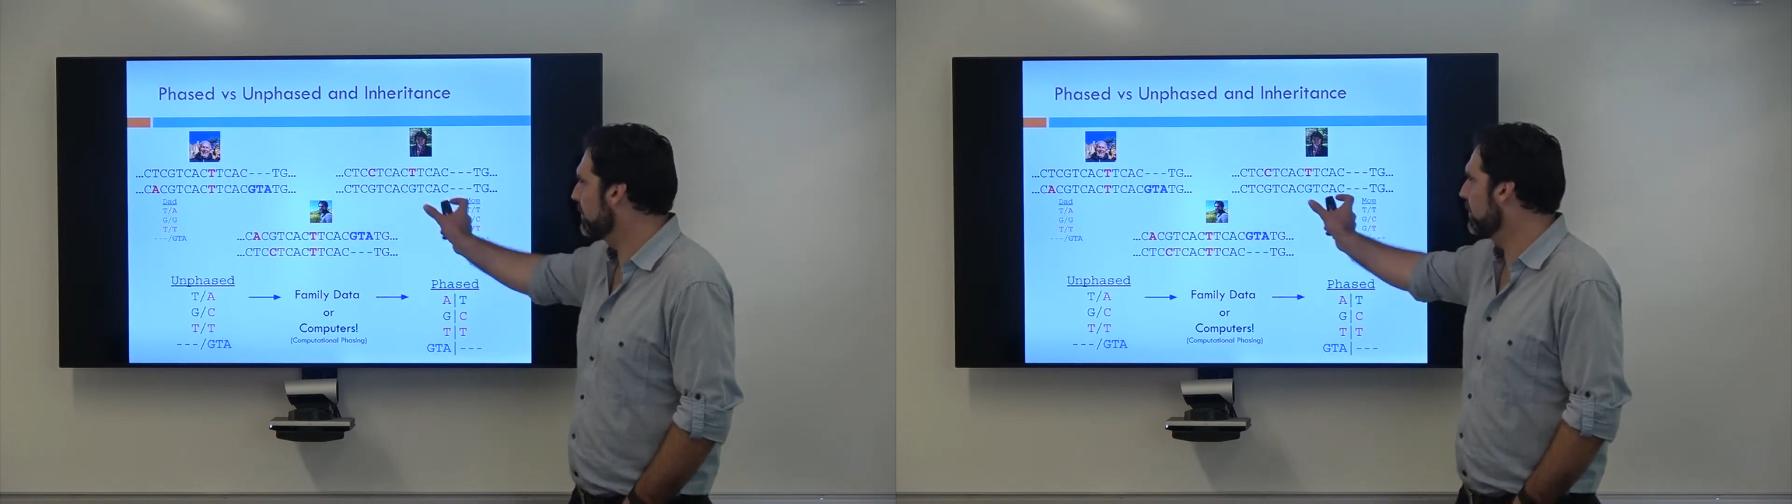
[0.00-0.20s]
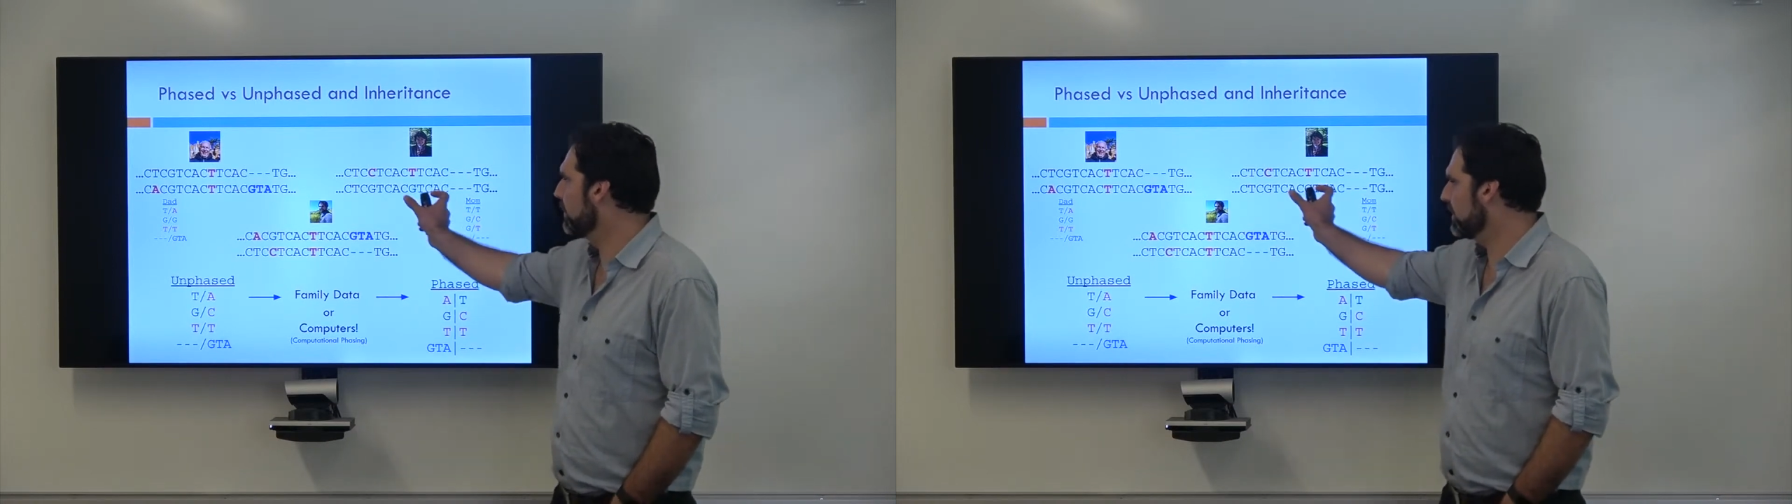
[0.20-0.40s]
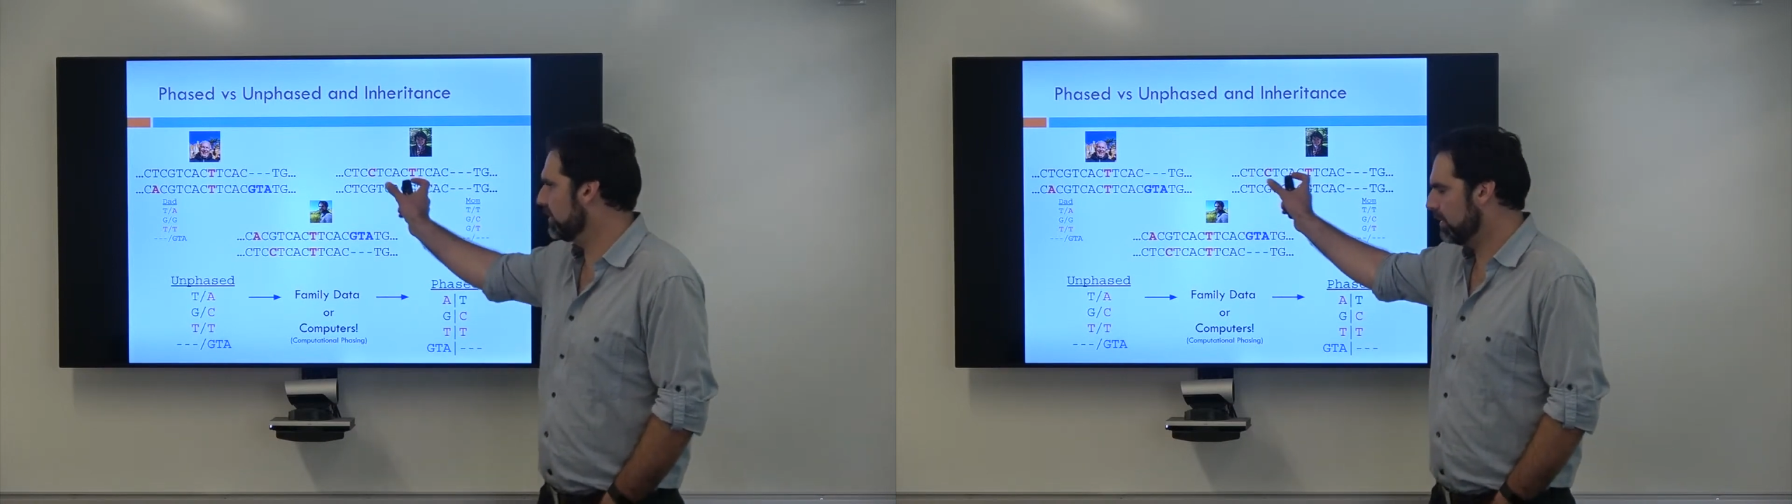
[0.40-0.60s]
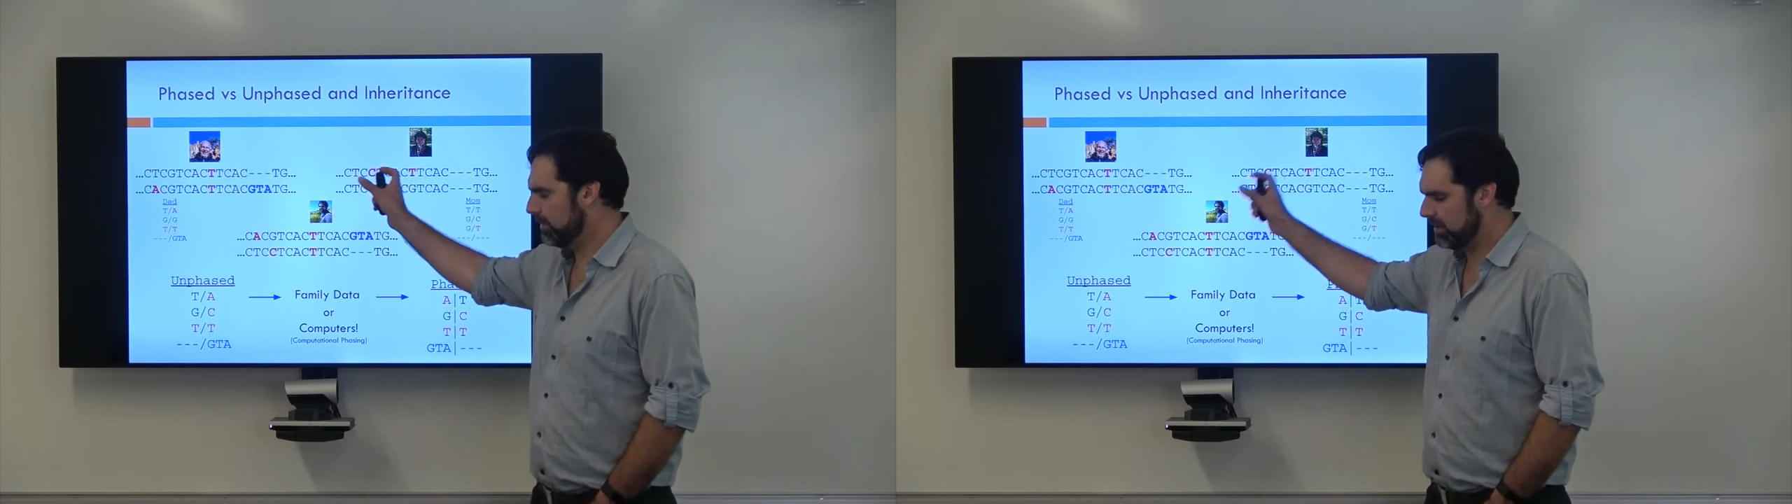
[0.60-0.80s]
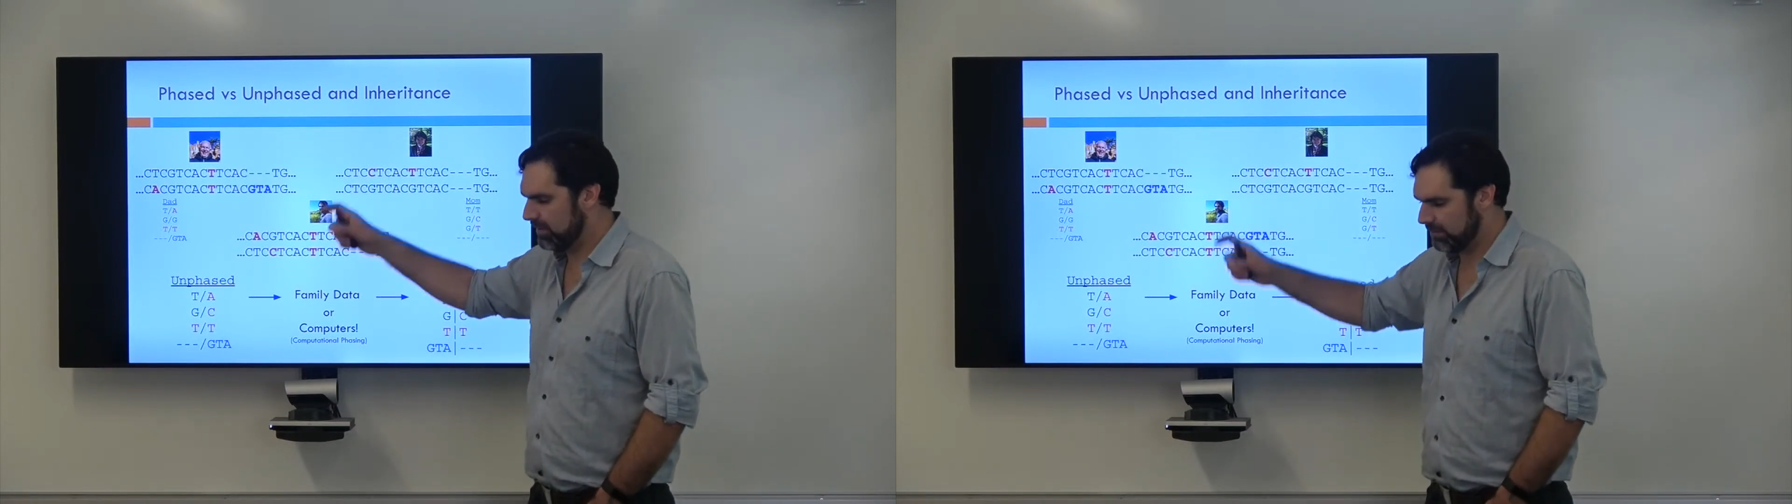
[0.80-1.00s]
so you break this up
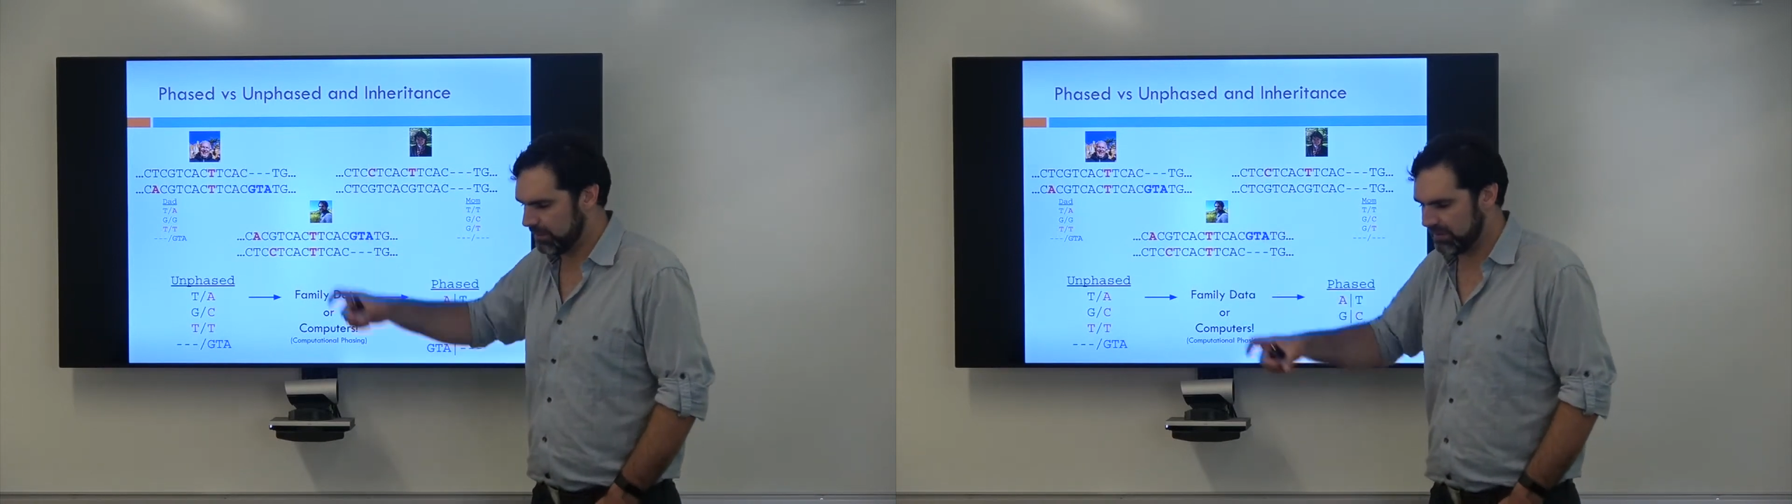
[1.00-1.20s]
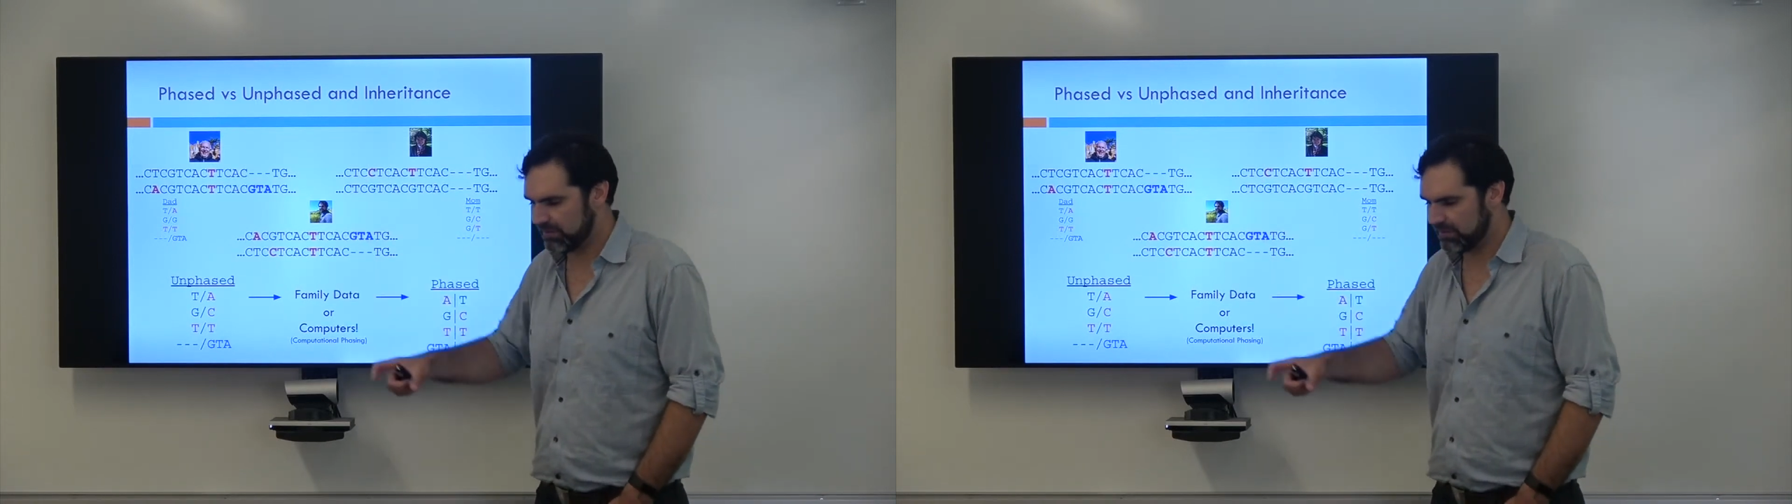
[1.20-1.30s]
into these really